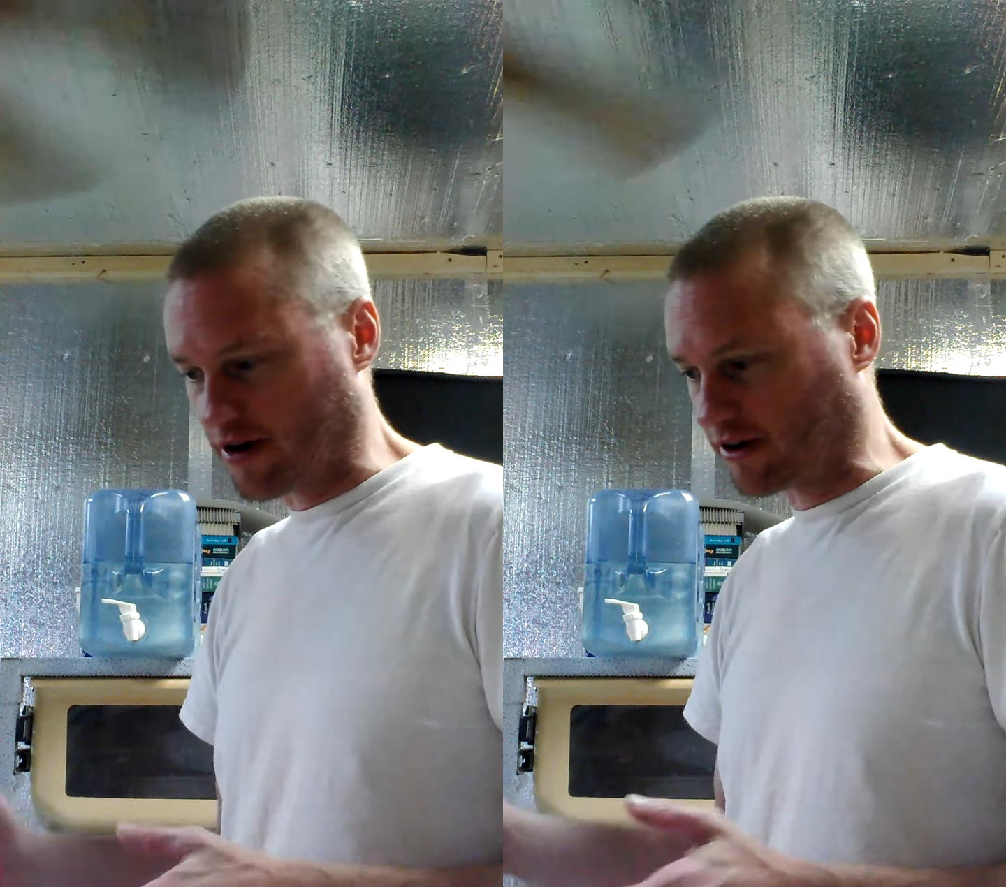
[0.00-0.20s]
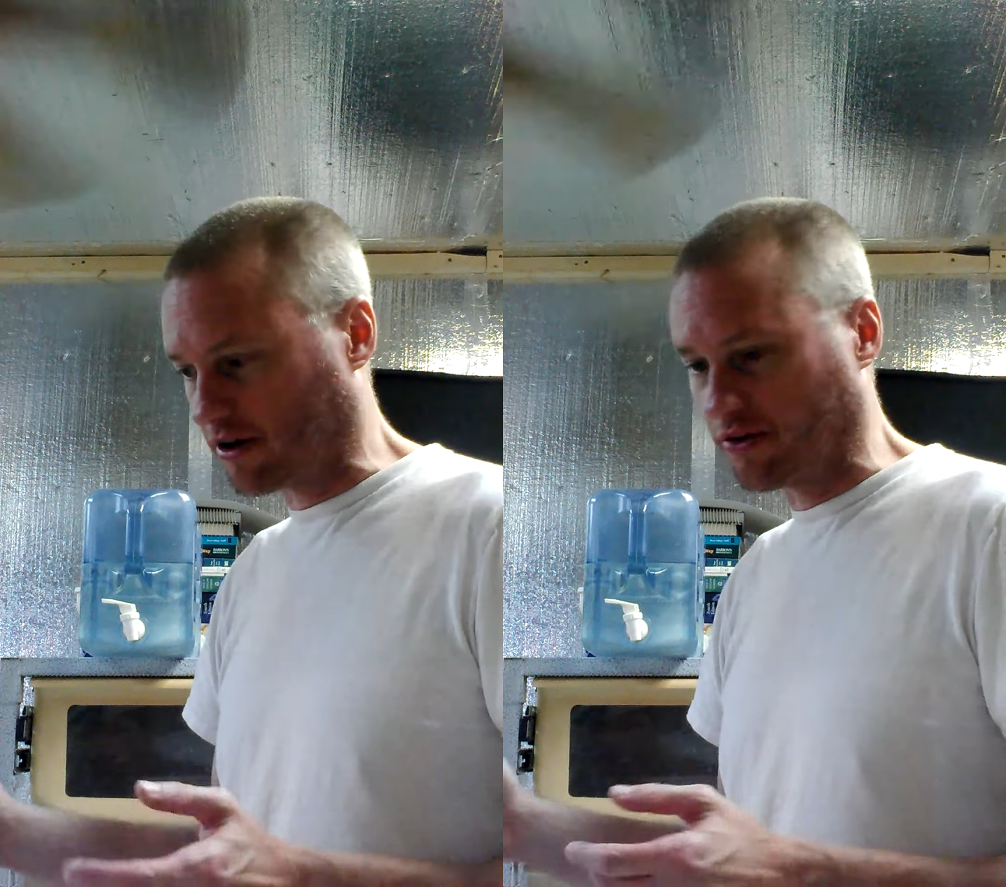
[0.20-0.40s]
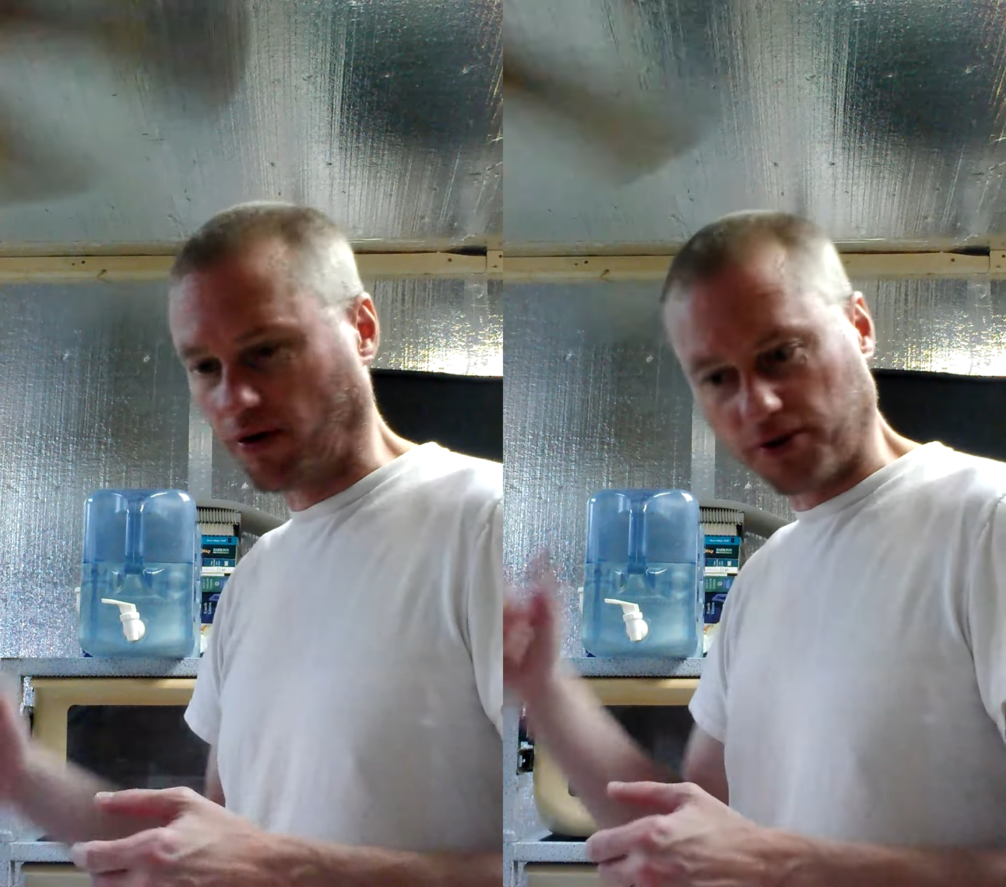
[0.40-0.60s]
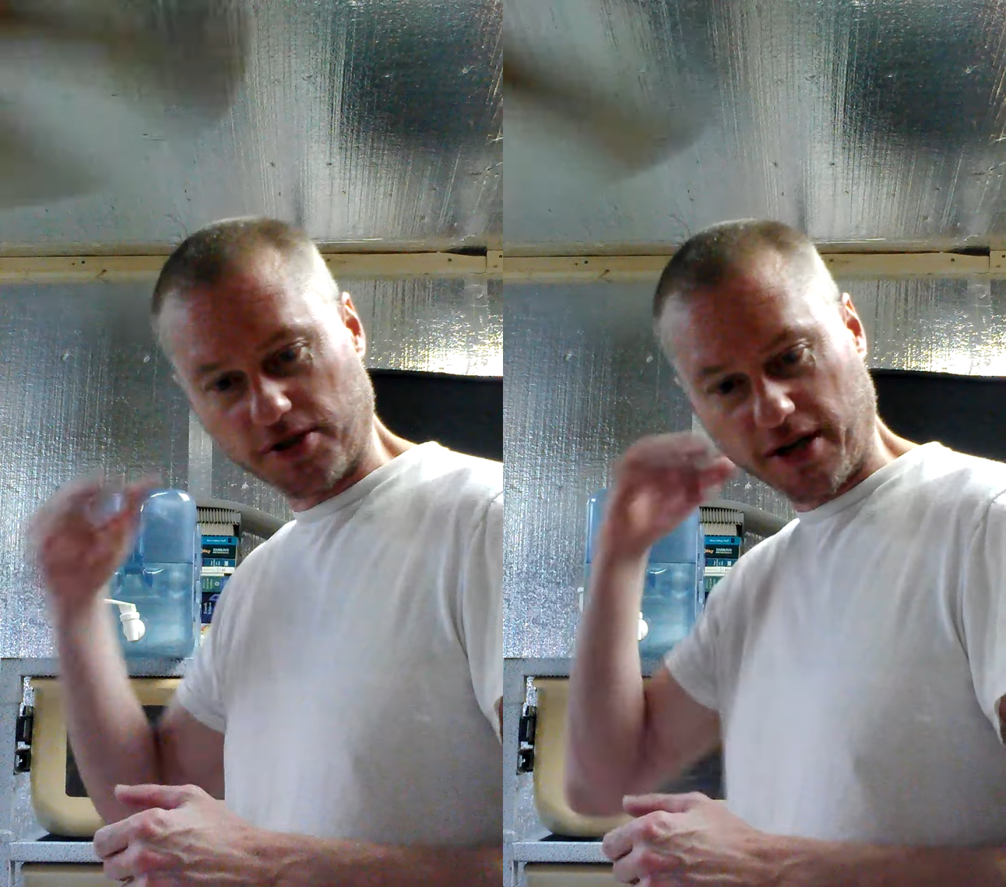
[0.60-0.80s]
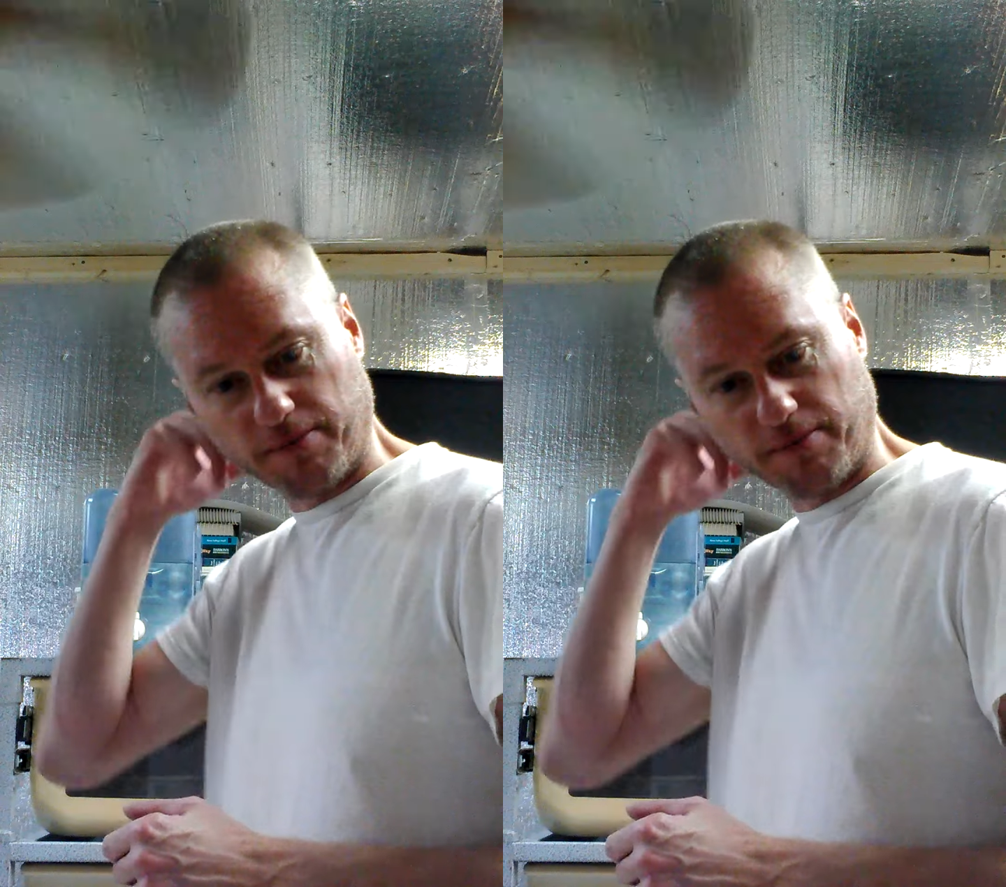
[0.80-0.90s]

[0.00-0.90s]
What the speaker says: little notes. I